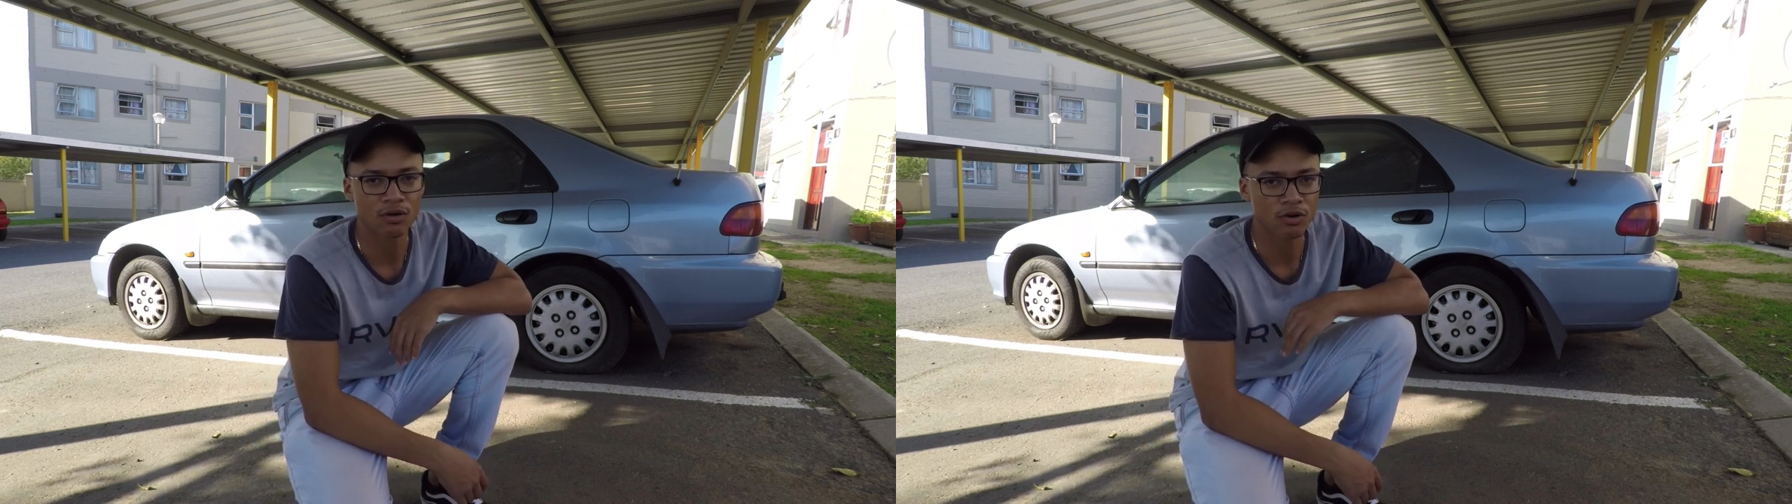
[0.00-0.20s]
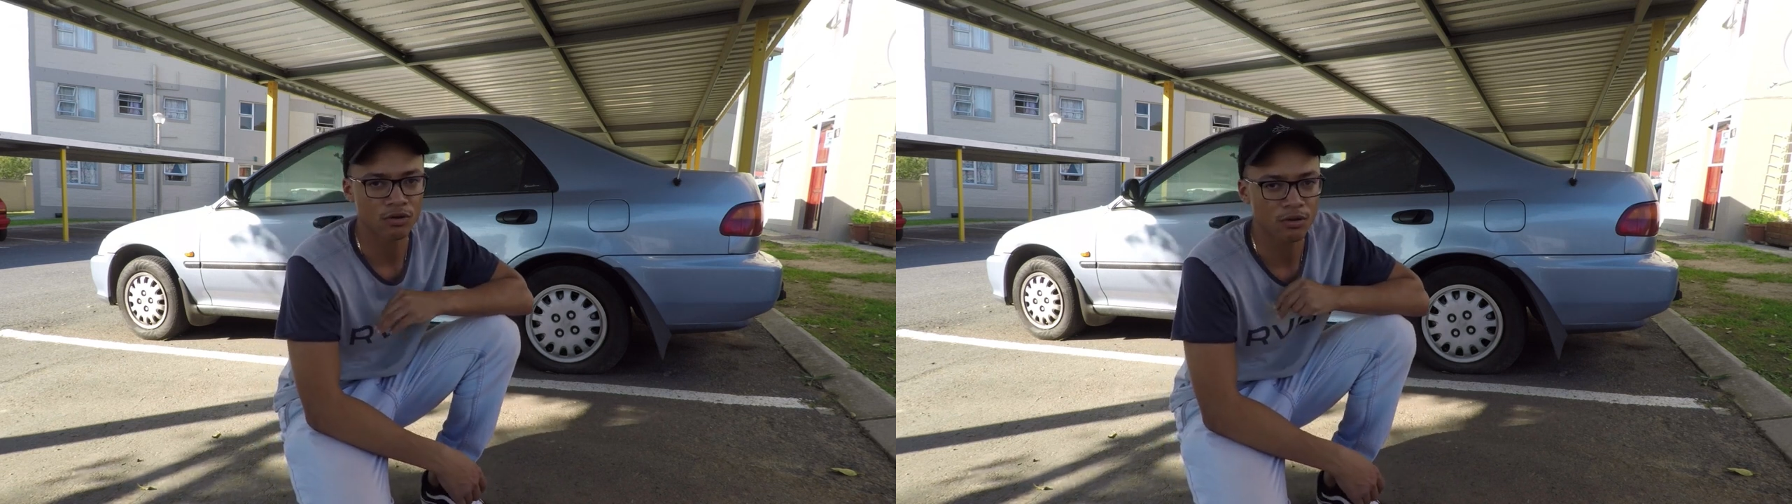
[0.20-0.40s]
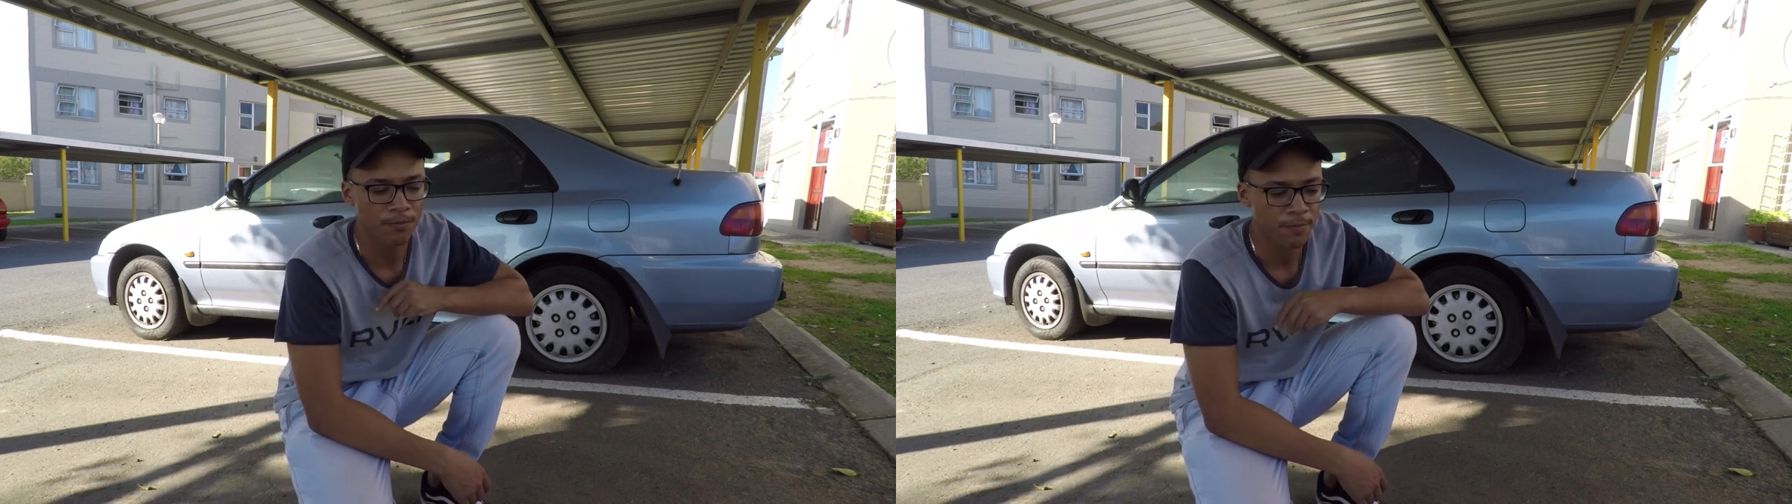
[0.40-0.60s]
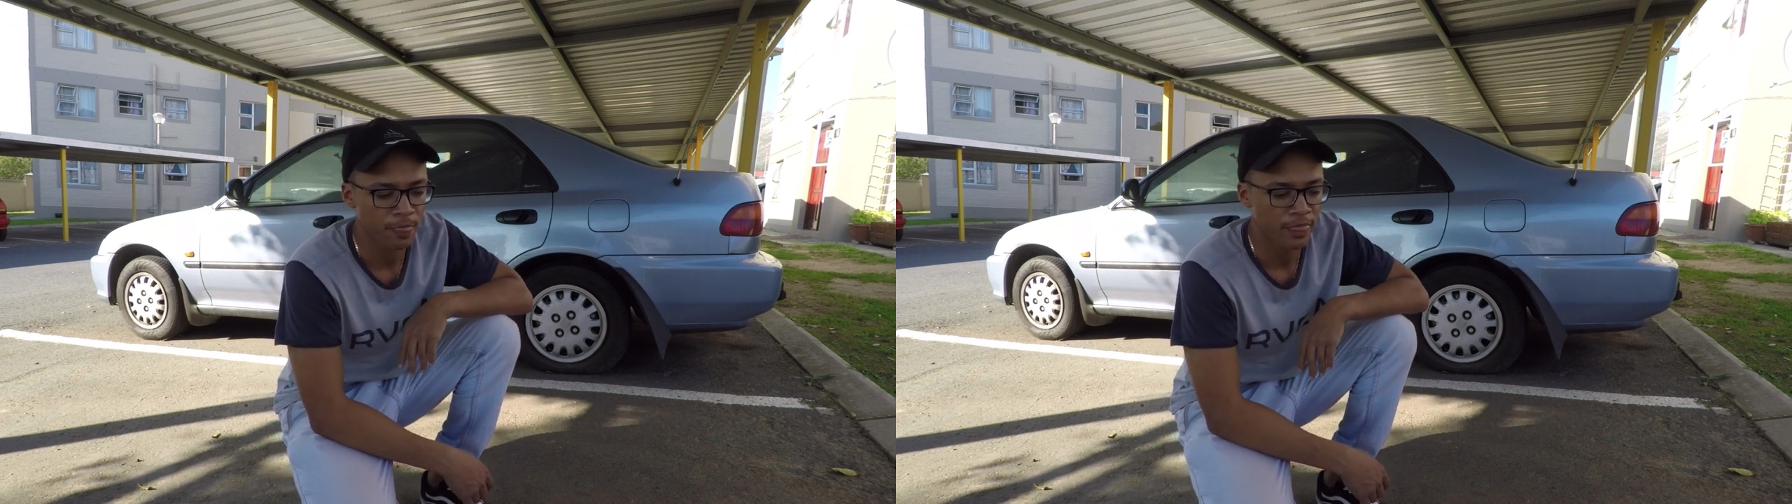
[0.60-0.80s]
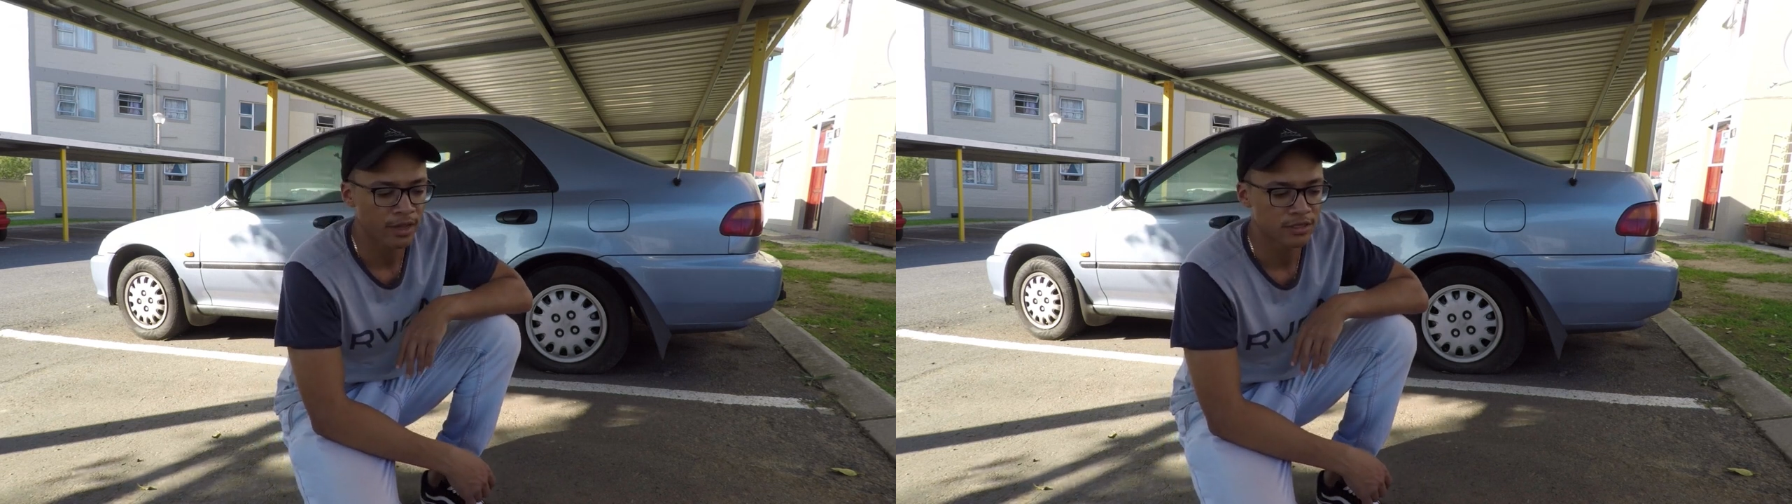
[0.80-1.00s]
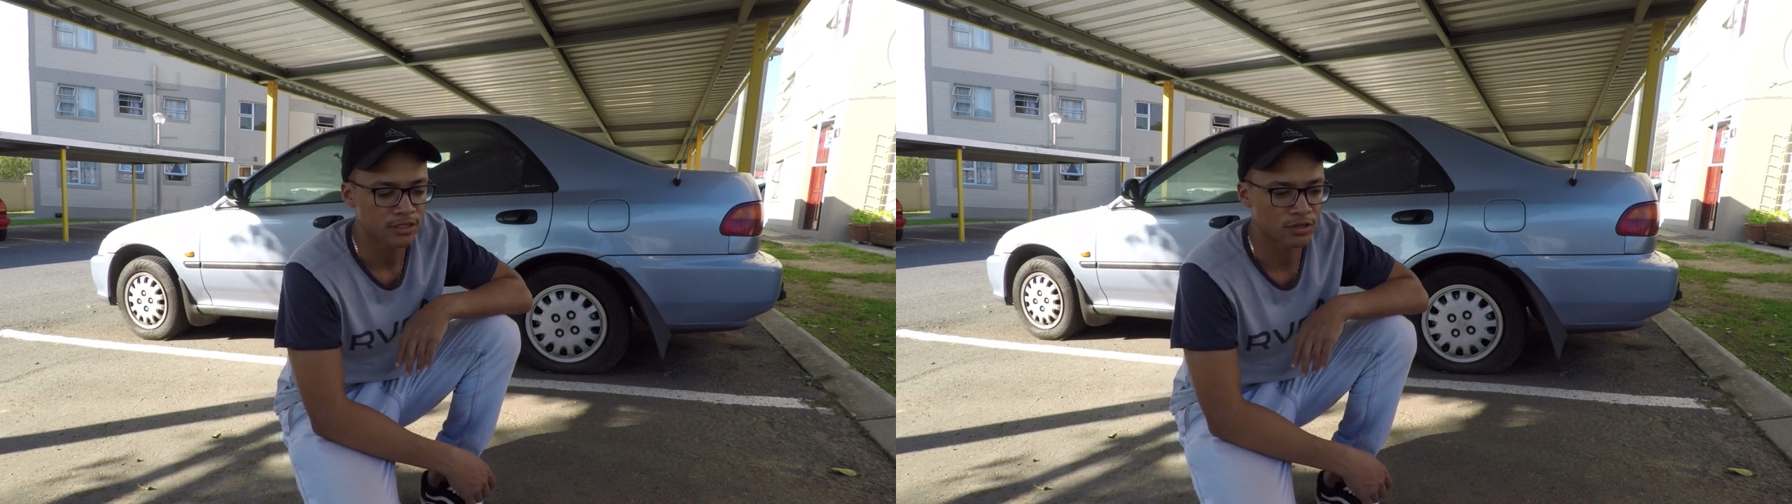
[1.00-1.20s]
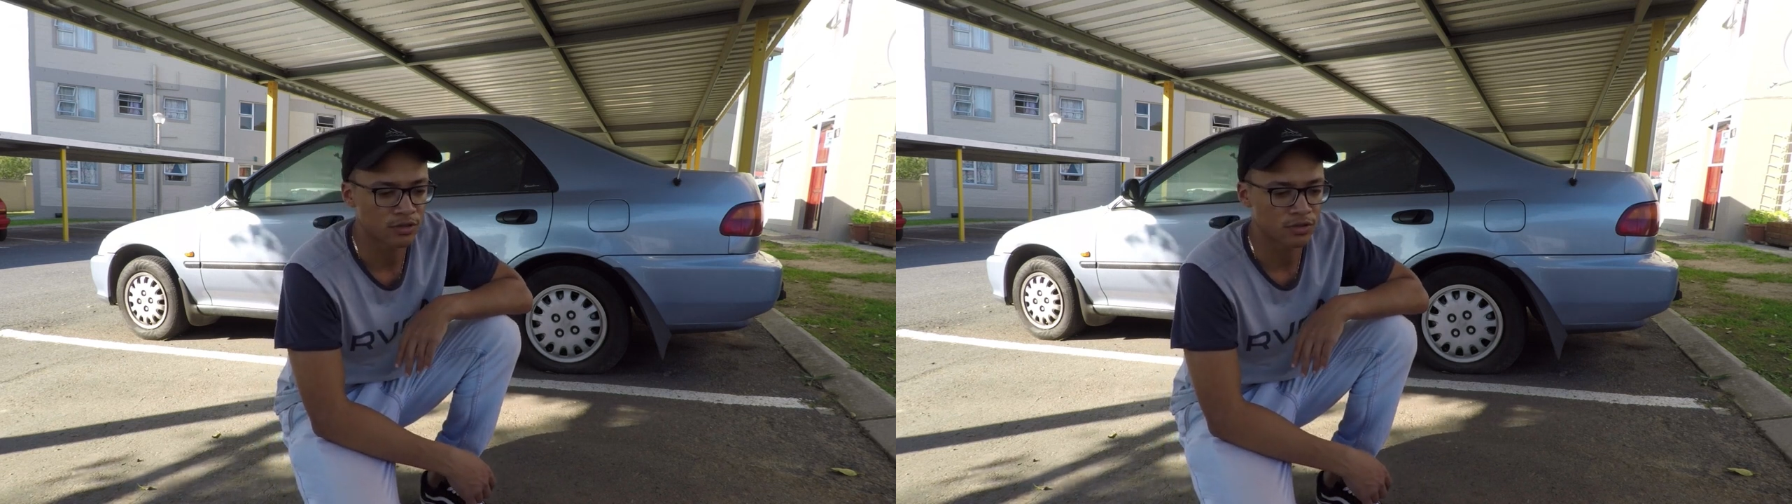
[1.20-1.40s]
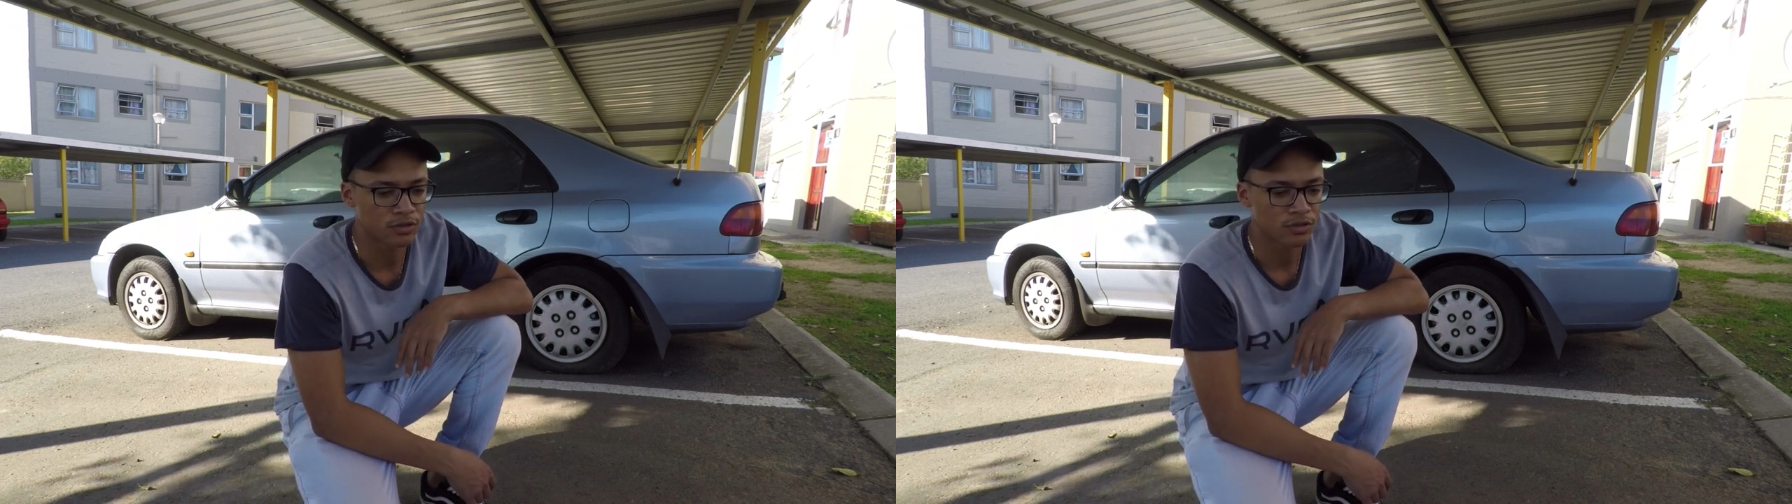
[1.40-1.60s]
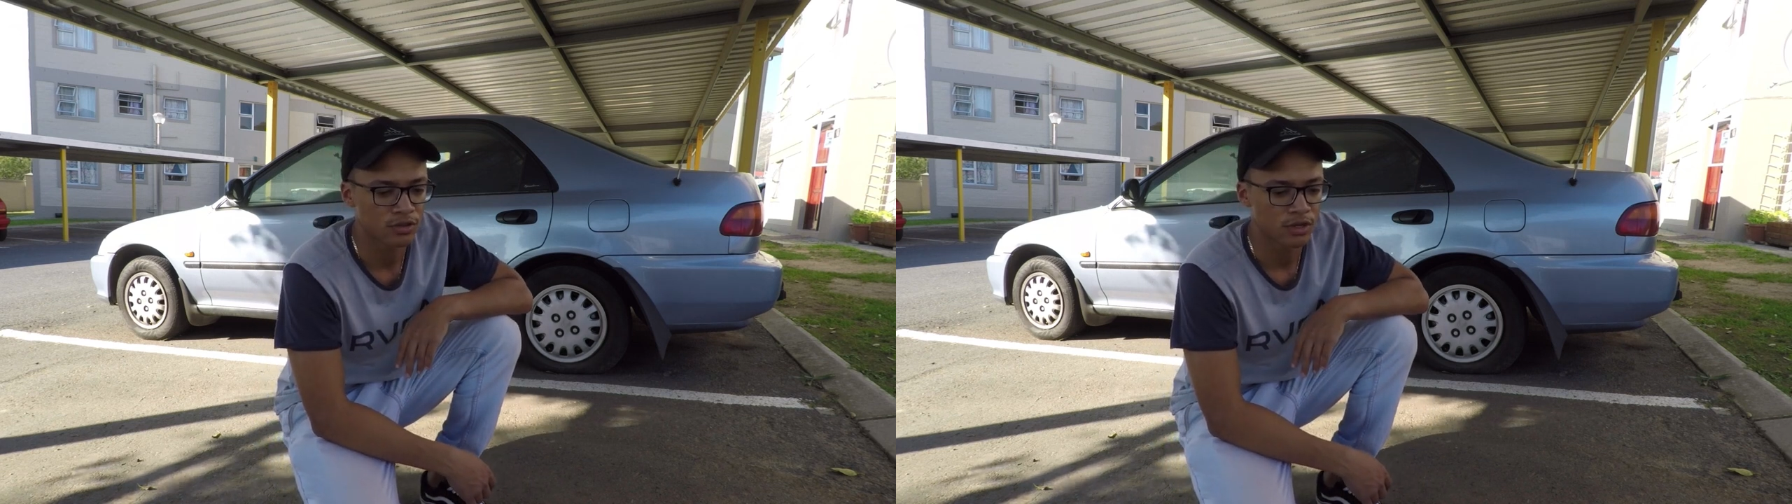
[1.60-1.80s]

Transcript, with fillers: how long, so